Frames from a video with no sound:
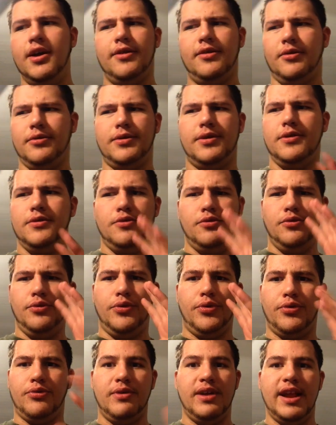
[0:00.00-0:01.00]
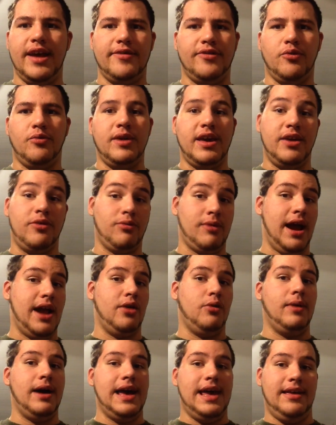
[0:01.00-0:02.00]
don't do three days a week
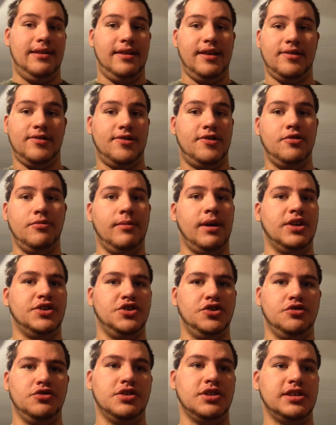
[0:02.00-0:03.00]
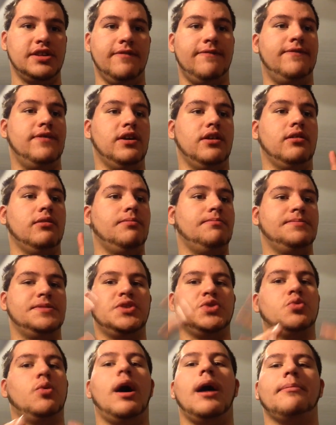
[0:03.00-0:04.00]
right away that's too much you'll just feel
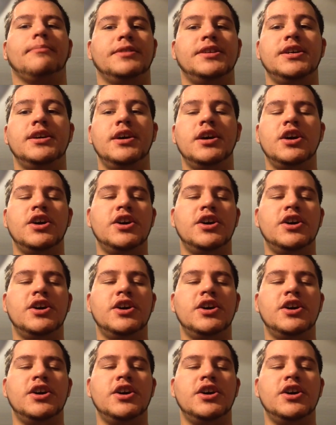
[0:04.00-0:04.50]
swamped